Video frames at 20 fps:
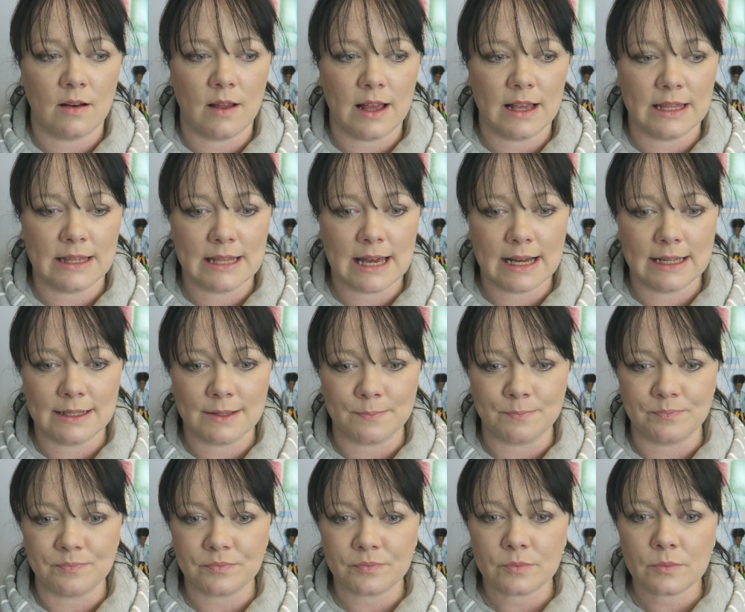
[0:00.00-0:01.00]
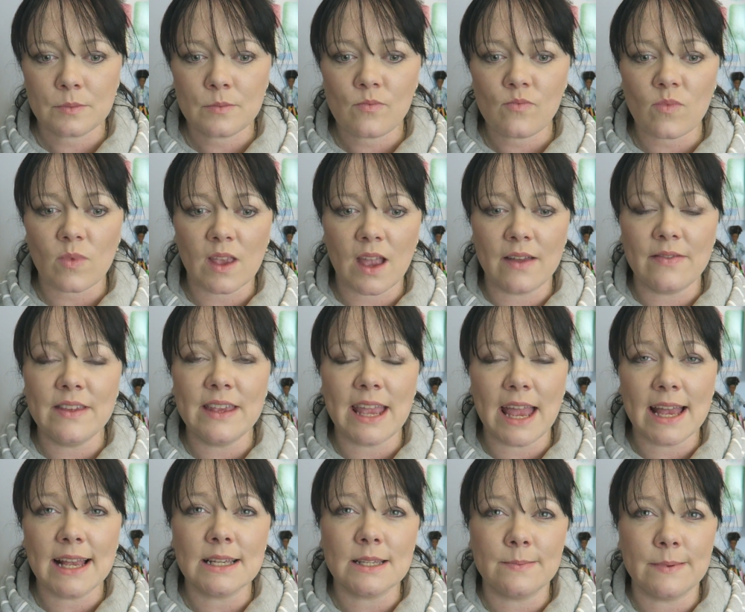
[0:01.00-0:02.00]
like that, and the
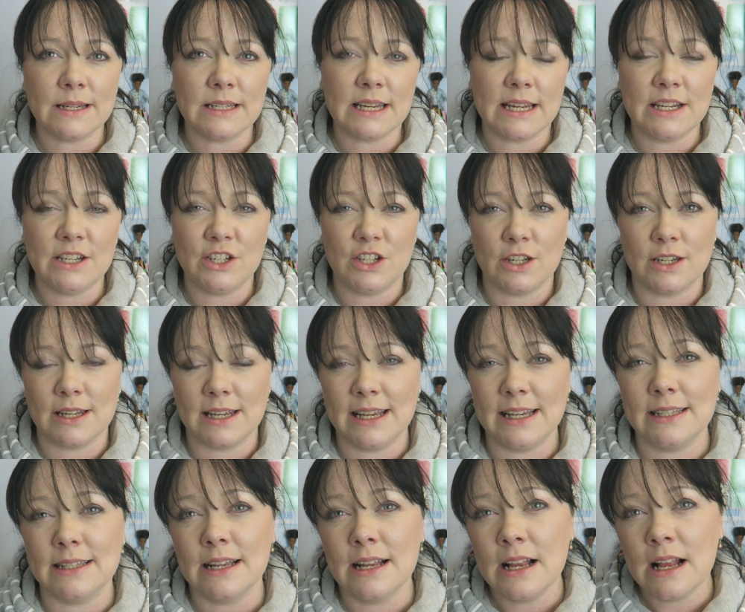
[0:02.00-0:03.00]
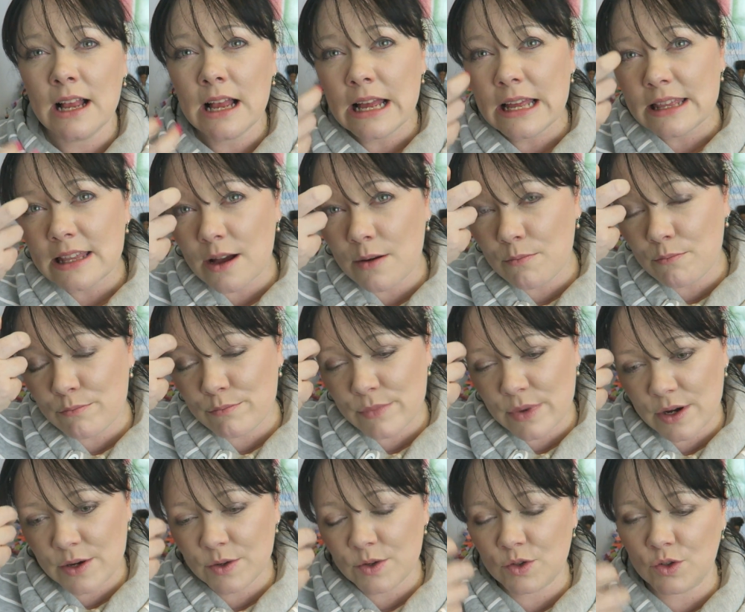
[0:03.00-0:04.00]
expectation is that
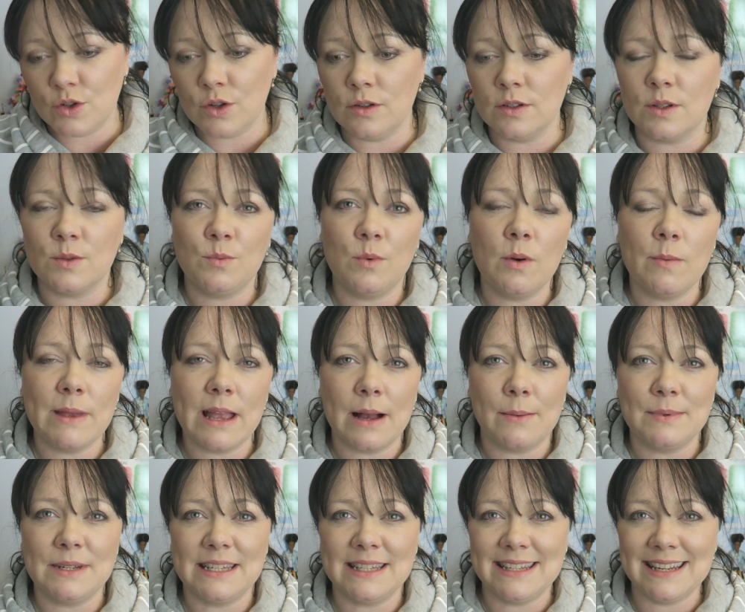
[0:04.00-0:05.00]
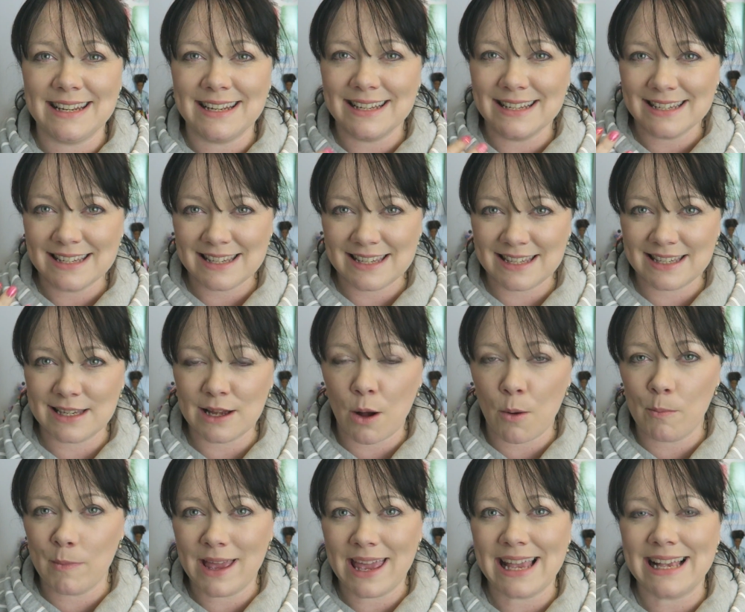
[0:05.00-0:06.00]
most students will be able to sit
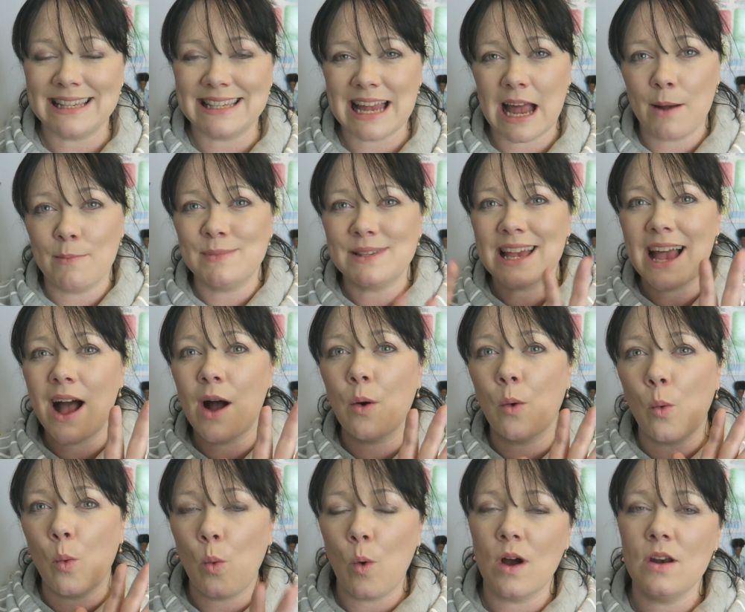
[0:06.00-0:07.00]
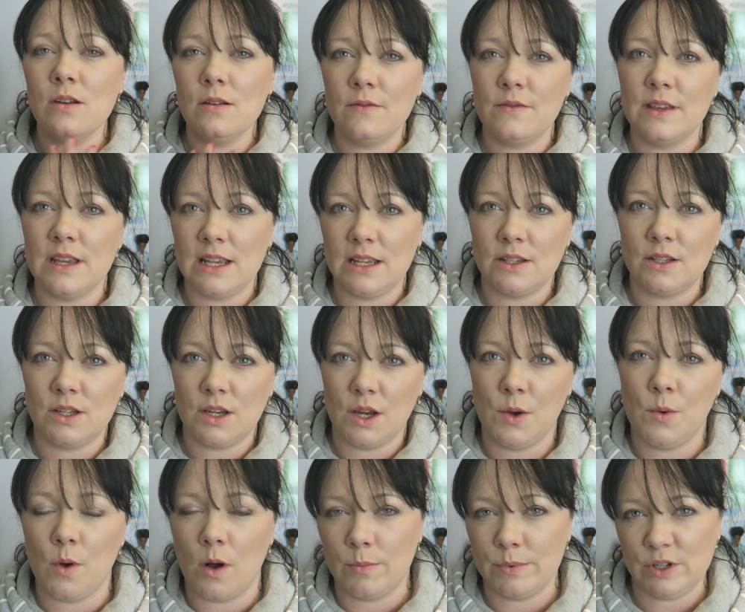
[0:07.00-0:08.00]
some exams at one of these
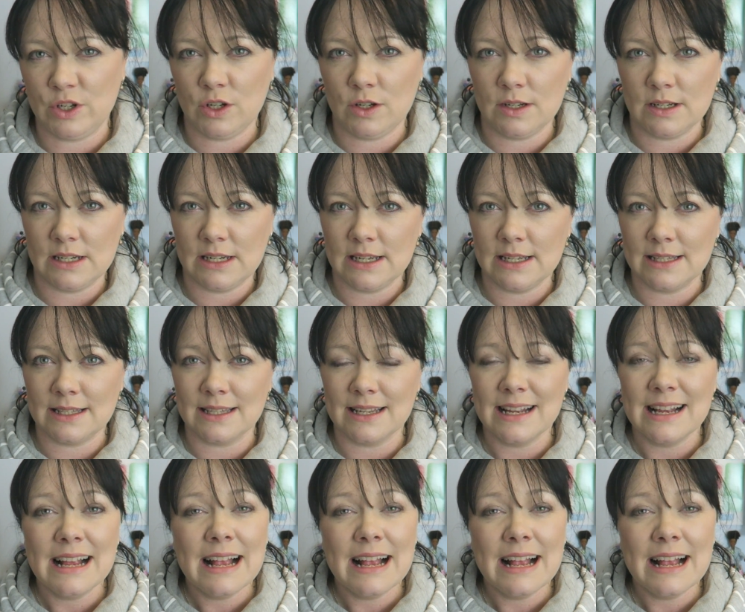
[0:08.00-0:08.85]
two opportunities.